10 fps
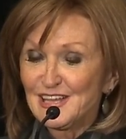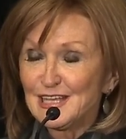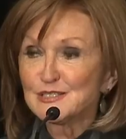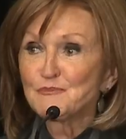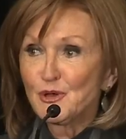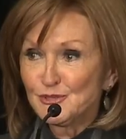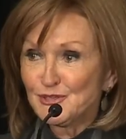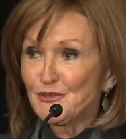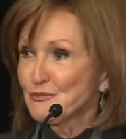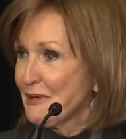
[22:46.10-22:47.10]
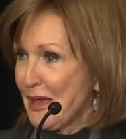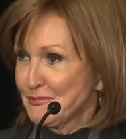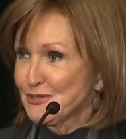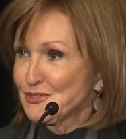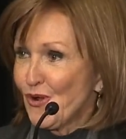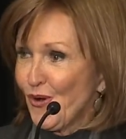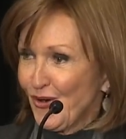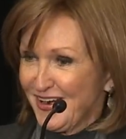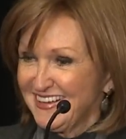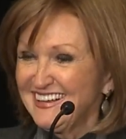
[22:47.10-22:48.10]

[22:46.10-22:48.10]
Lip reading: as most Southern Baptists are.